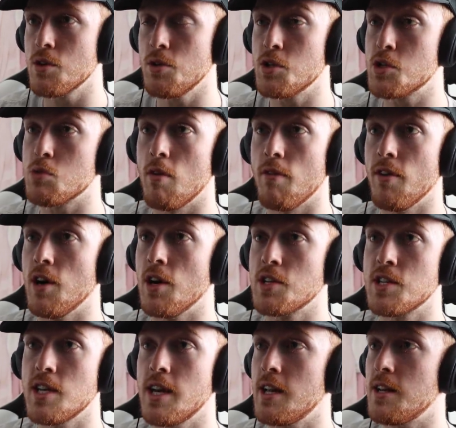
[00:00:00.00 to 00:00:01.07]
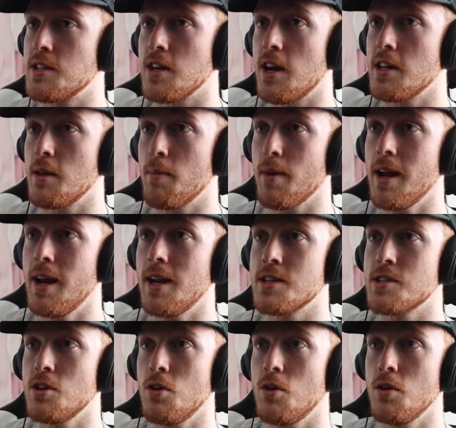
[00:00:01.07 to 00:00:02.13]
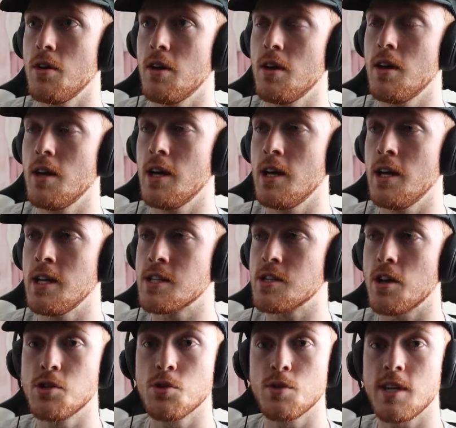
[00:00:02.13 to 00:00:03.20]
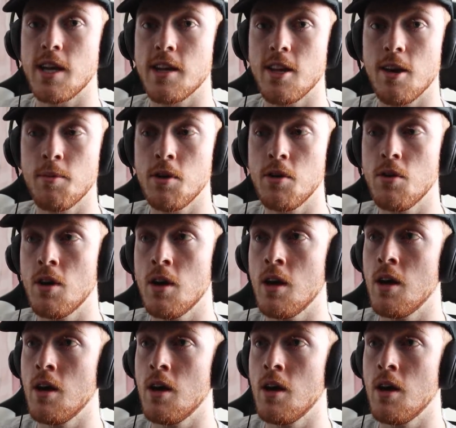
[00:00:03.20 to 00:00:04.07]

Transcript: or you just reverse it inside the playlist or inside your DAW,